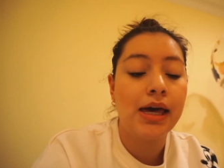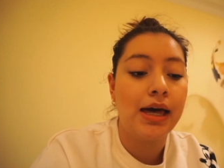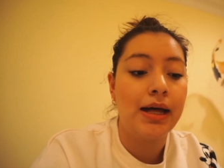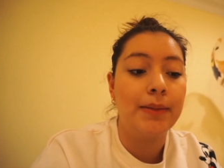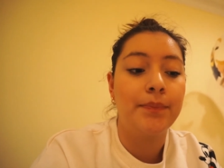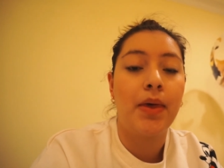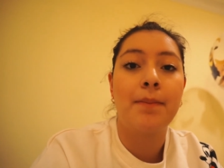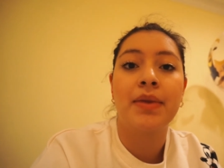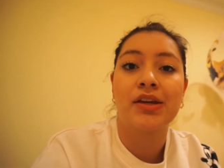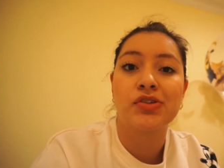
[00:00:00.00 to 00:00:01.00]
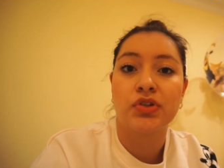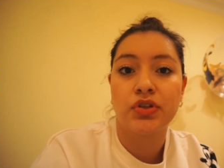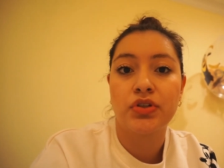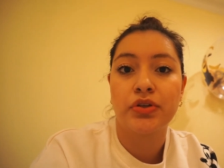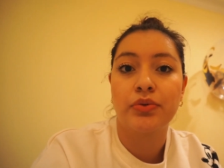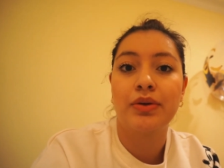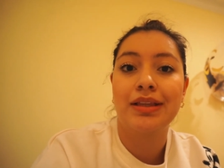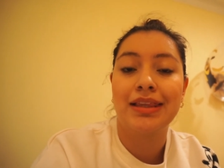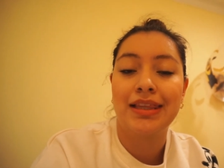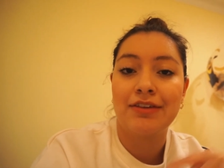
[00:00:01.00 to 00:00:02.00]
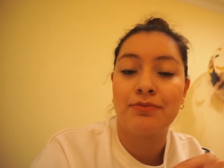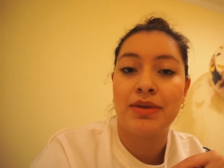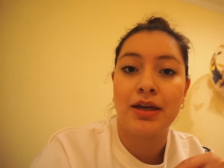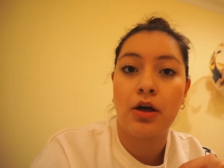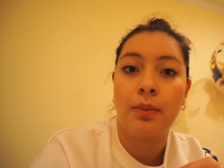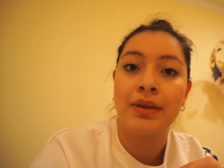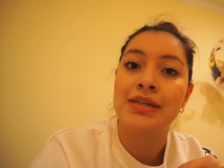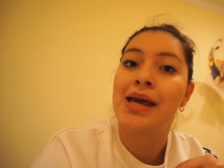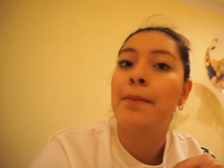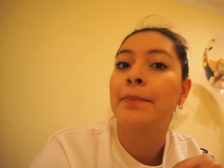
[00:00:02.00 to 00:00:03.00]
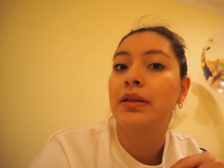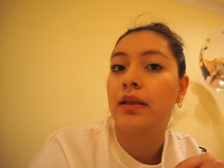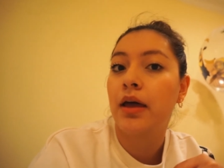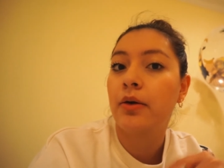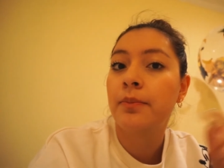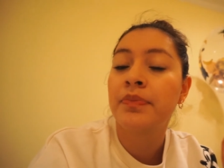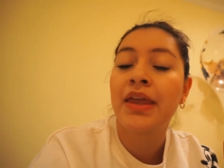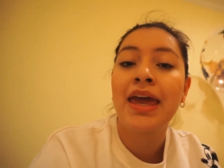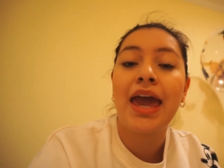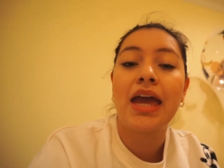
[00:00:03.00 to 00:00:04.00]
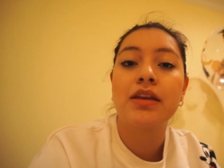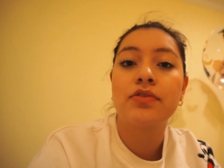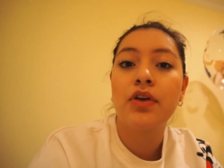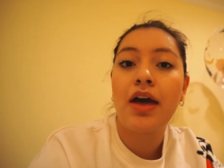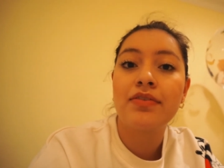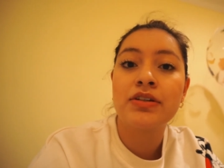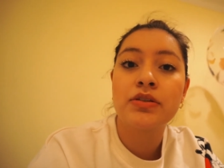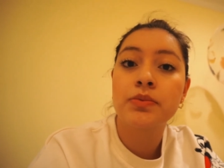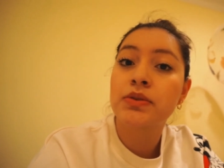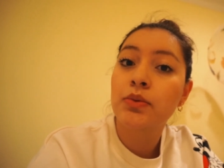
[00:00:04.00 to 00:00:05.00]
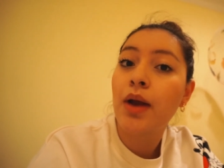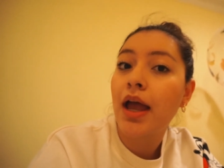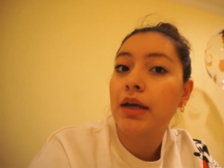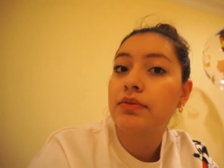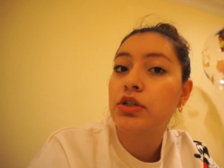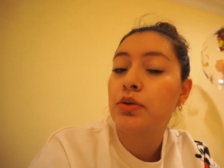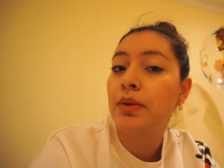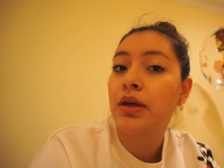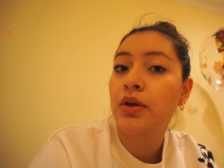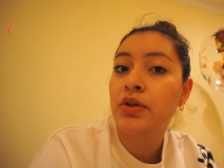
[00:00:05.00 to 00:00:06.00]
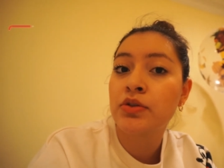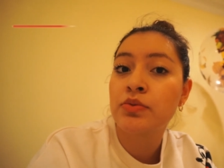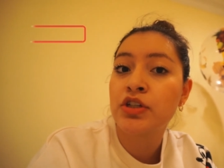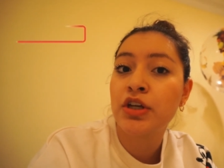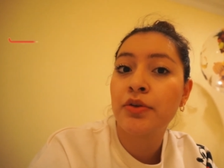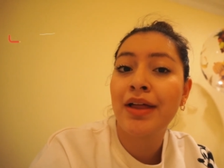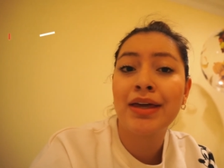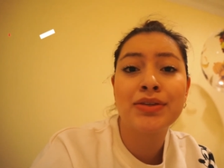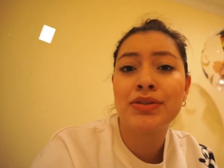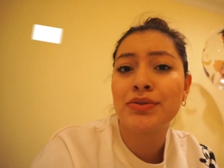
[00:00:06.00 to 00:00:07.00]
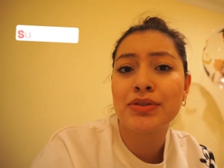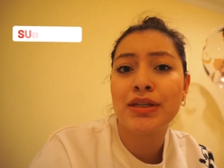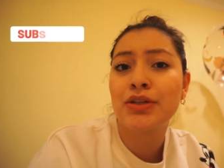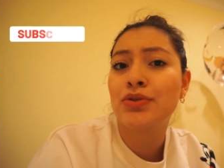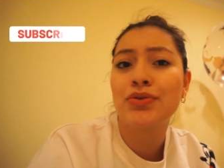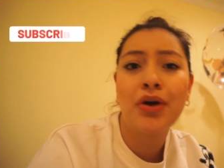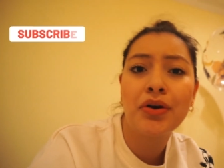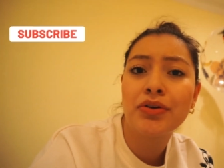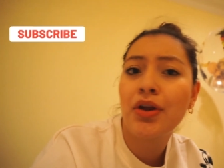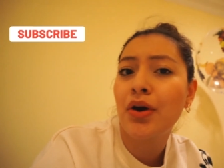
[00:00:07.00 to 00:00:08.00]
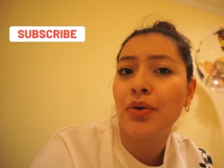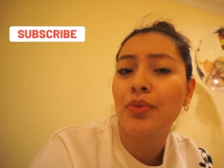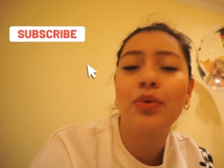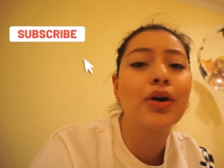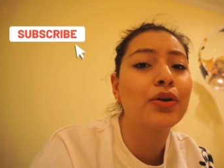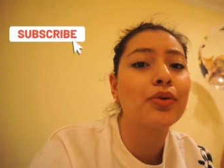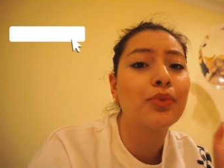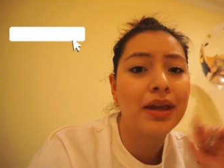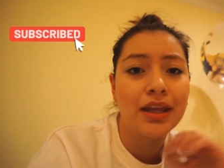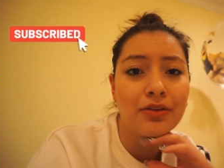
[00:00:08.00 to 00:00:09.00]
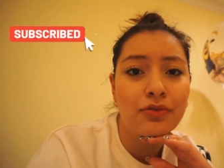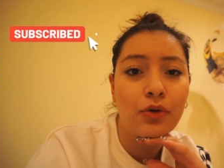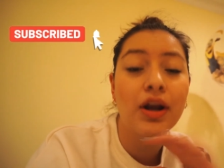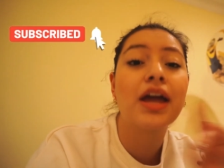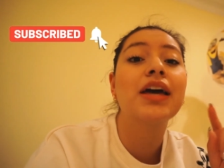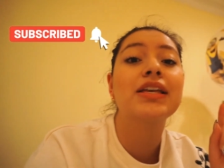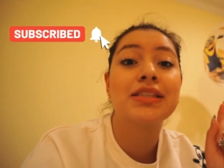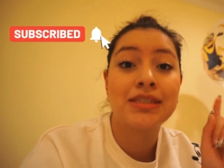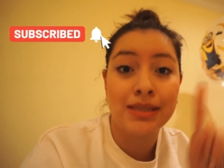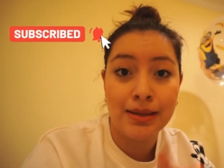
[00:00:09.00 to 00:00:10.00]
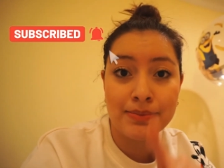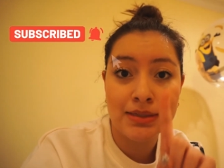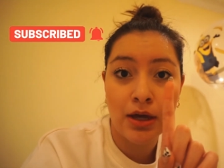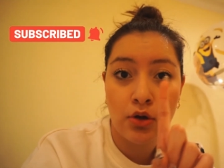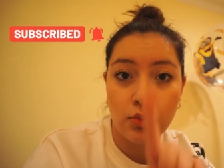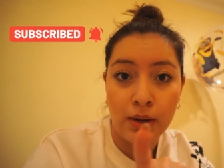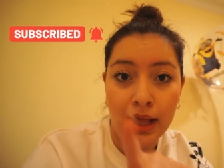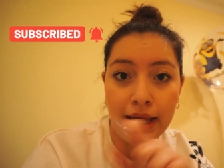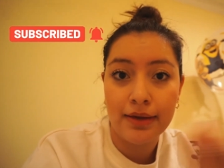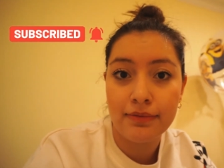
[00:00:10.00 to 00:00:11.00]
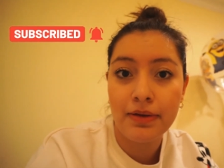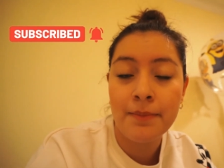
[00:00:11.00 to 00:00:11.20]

um, make sure to leave me a comment down below and if you haven't subscribed to my YouTube channel, I seriously do not know what you're waiting for. Subscribe.